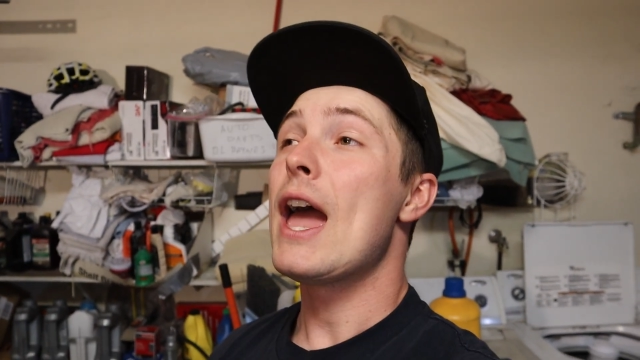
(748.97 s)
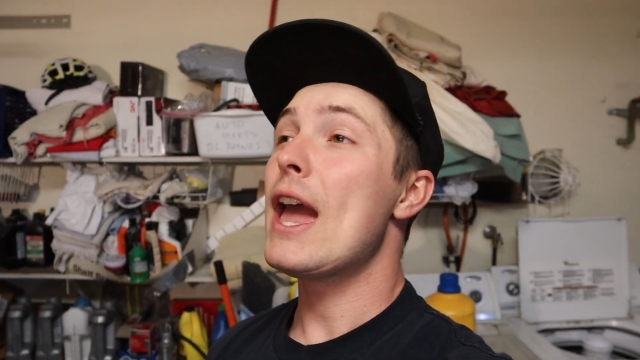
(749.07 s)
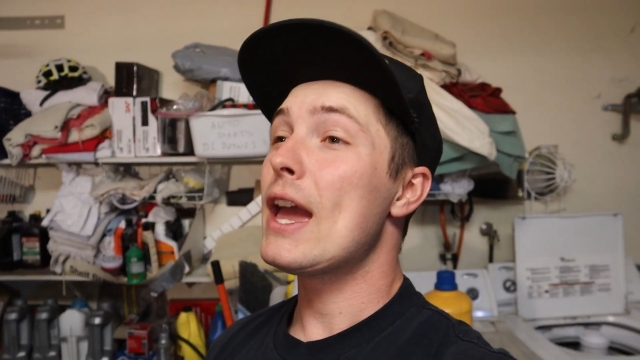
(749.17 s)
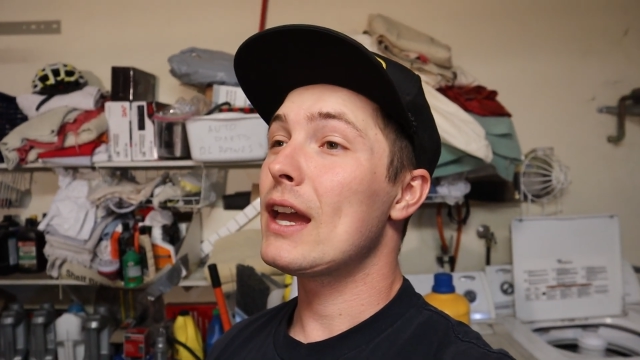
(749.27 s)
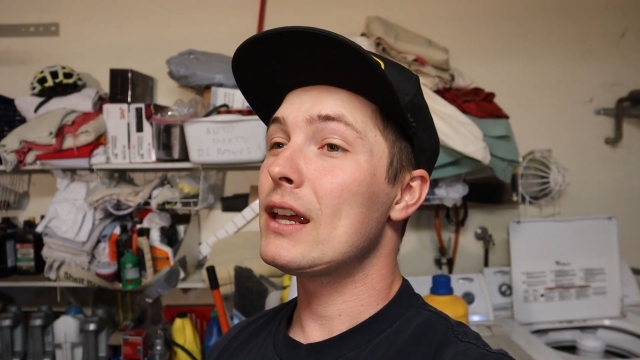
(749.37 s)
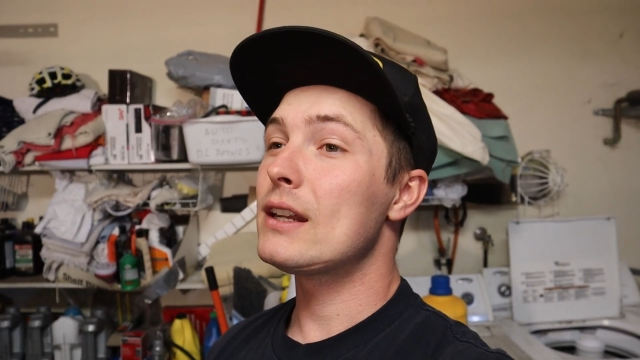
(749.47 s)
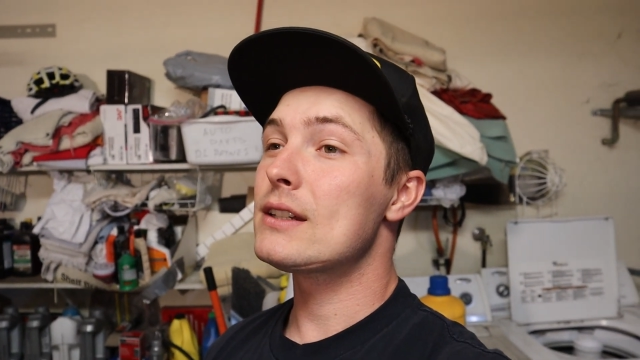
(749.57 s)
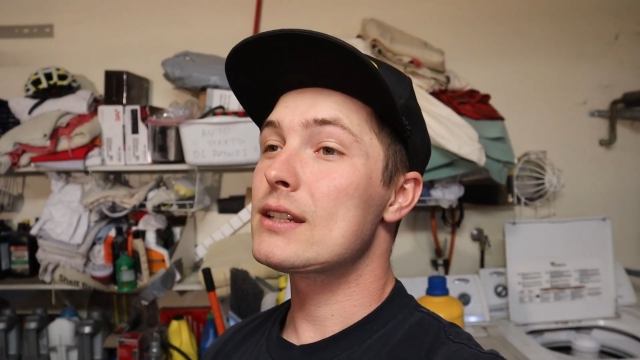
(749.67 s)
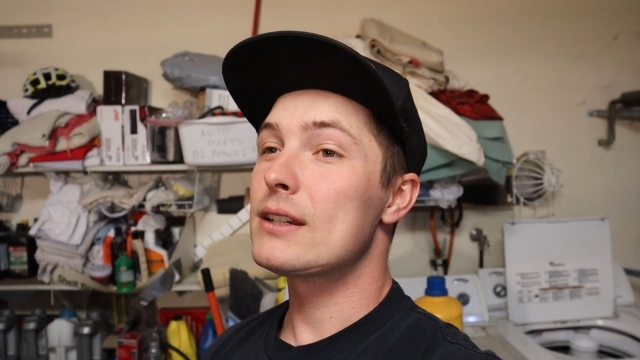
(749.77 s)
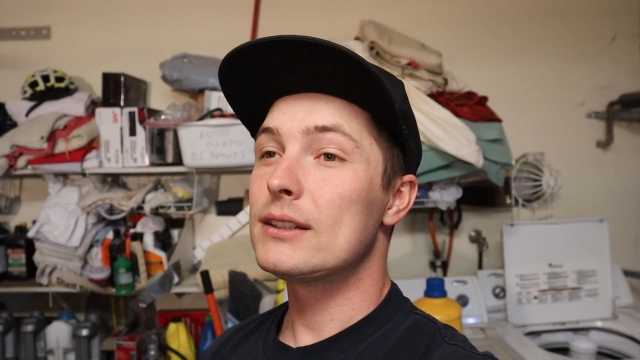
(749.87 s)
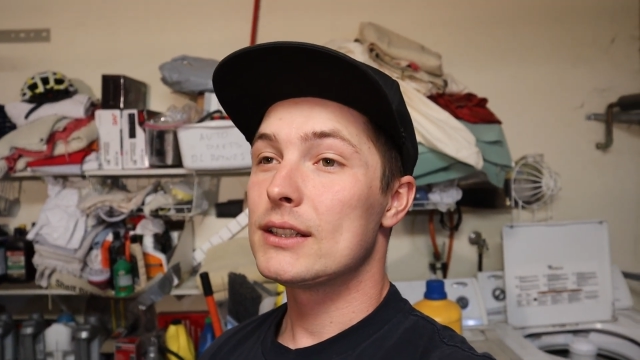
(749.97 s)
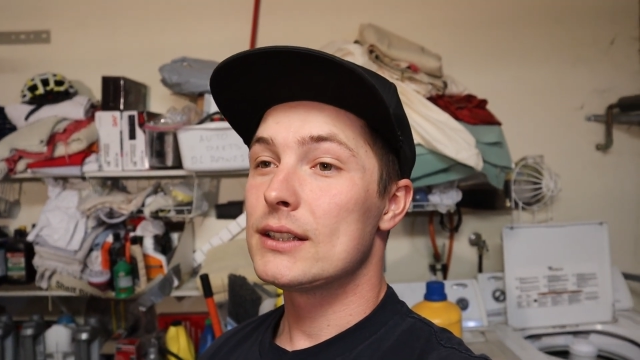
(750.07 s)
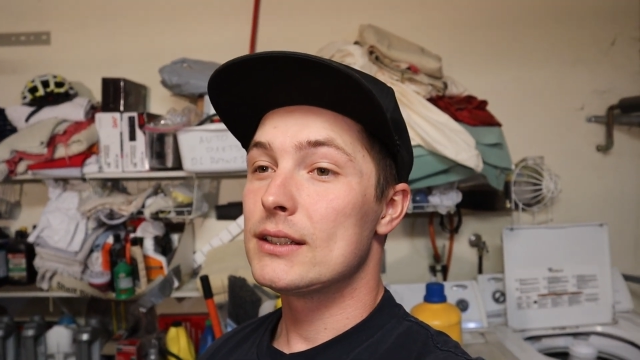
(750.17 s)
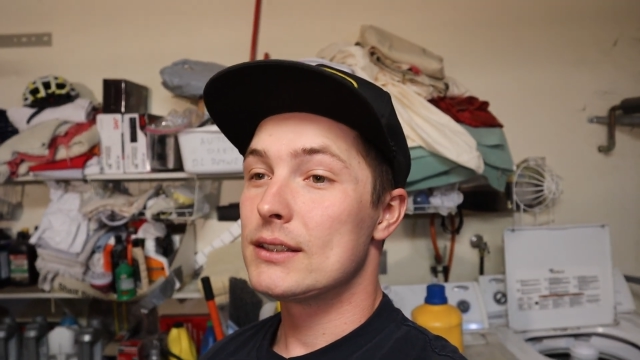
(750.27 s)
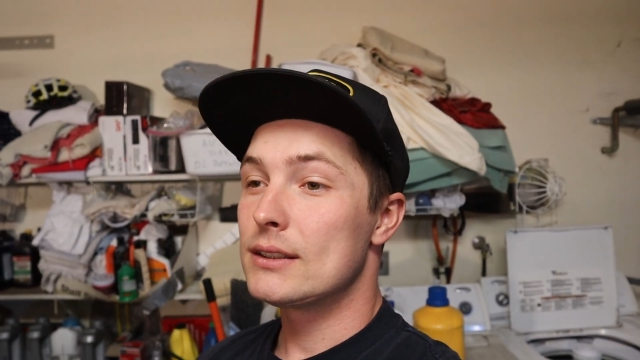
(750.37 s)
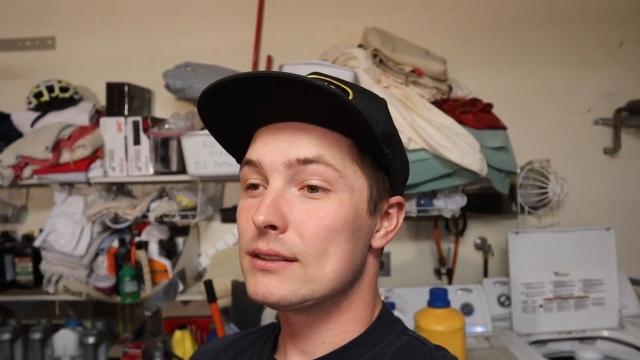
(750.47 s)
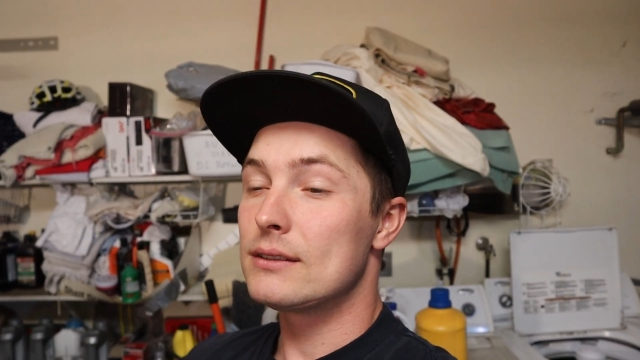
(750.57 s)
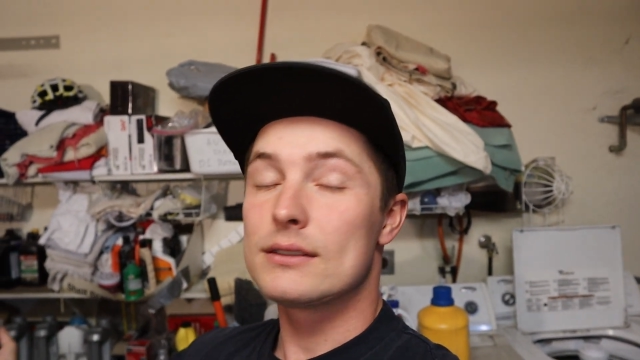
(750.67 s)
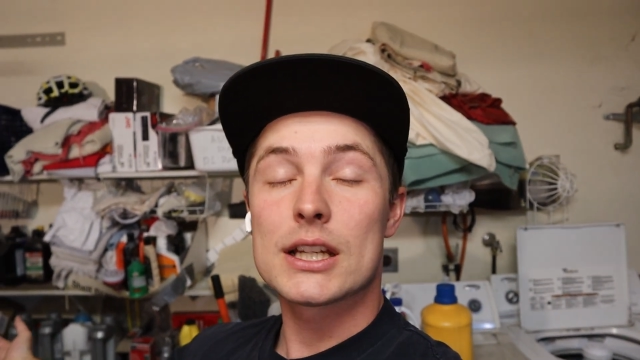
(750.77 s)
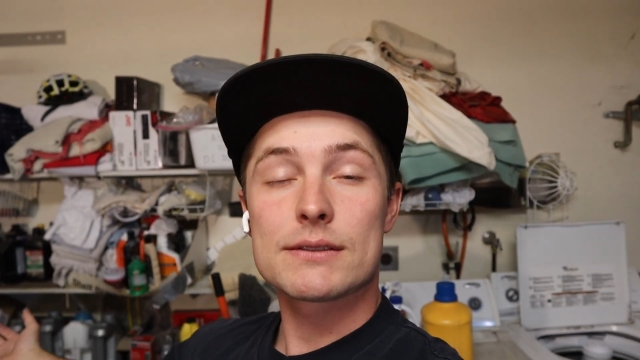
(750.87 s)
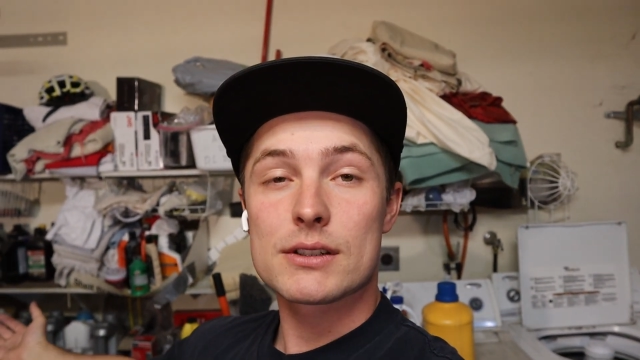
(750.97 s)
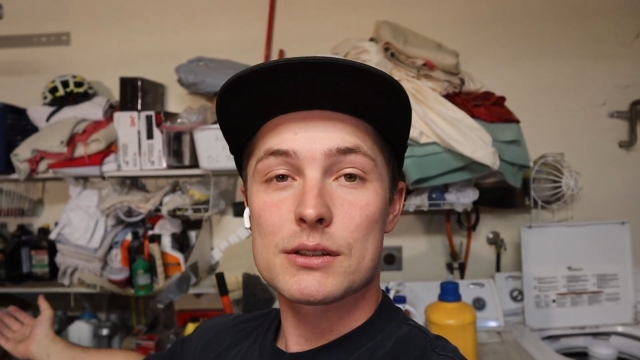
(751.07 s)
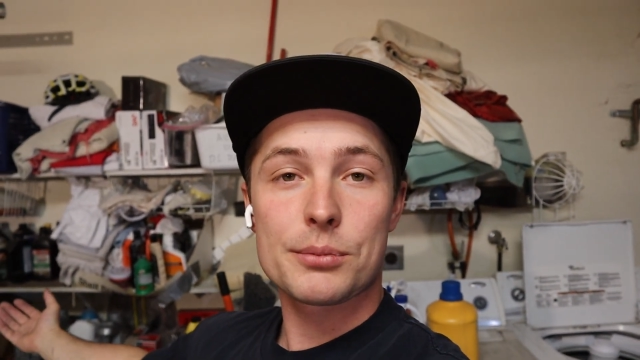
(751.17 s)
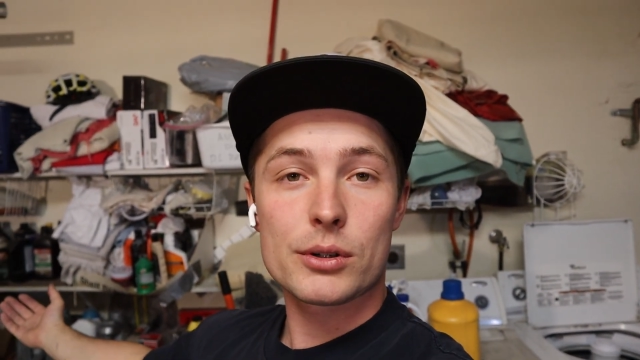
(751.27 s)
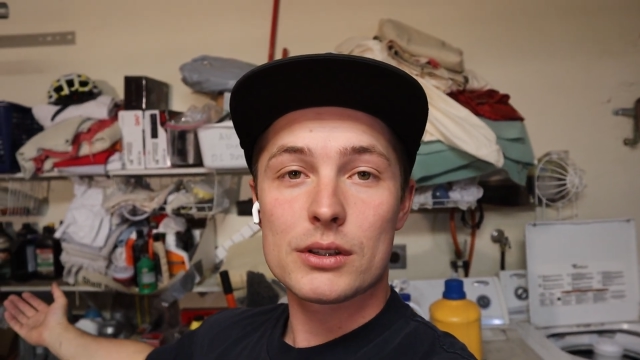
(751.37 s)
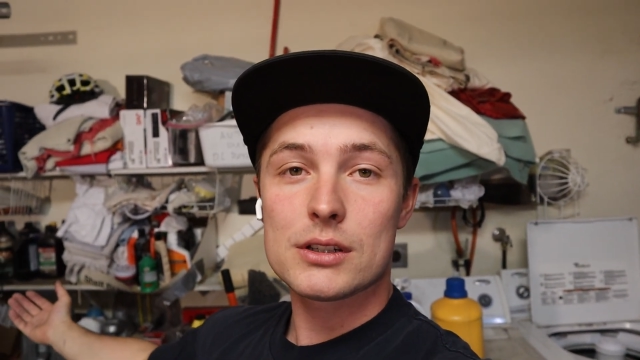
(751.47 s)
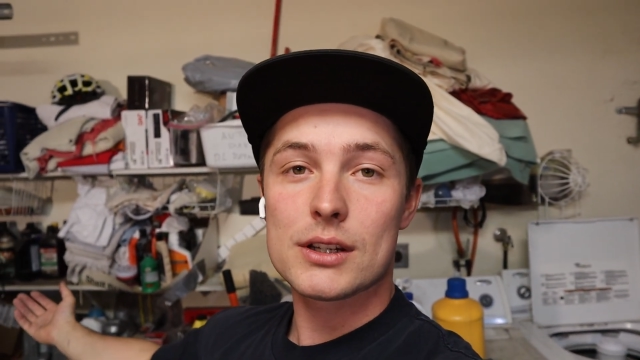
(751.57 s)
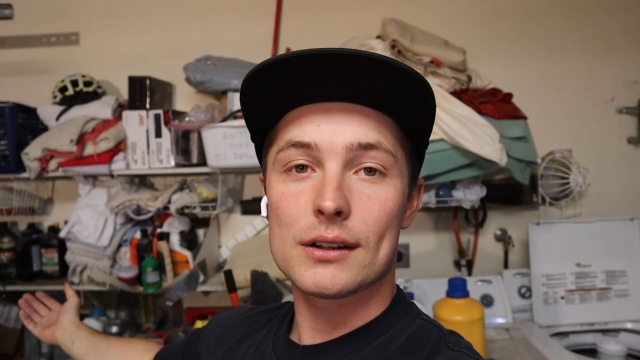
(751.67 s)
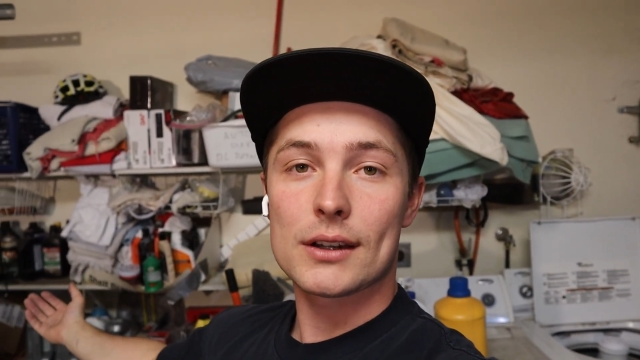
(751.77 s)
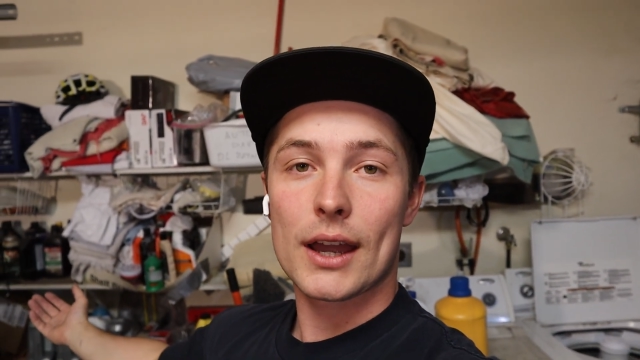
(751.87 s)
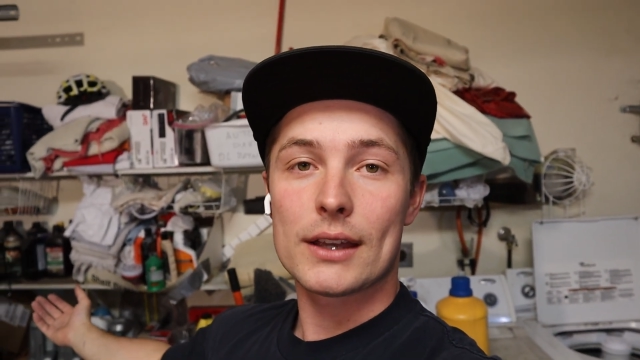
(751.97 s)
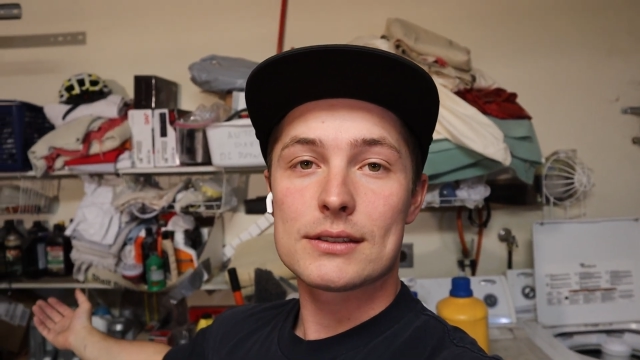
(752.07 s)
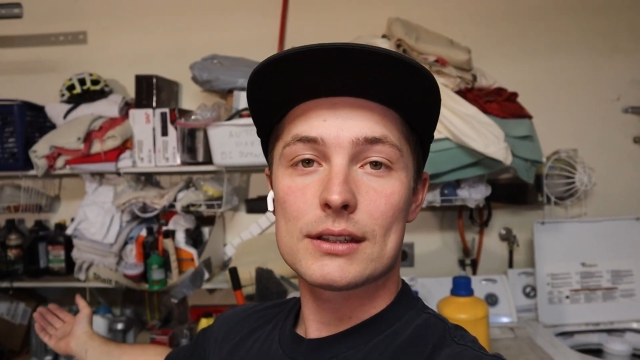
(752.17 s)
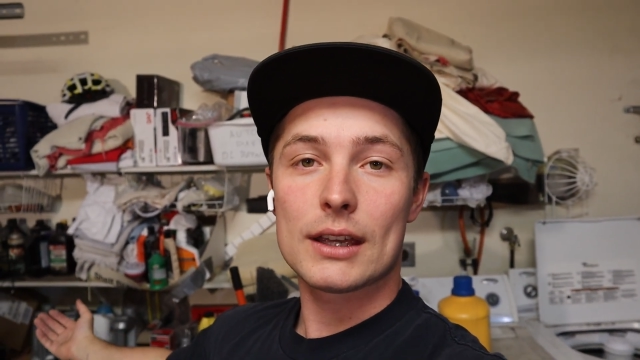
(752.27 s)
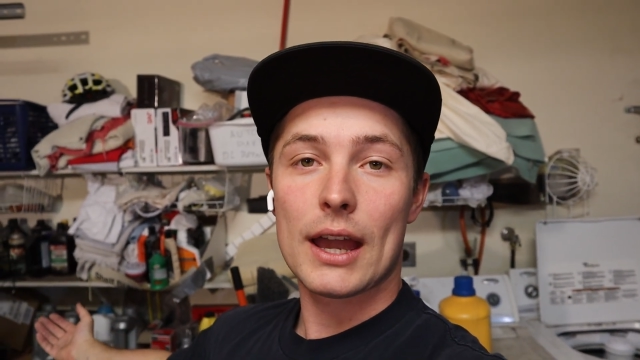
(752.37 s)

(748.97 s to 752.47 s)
And thanks for supporting the channel, guys.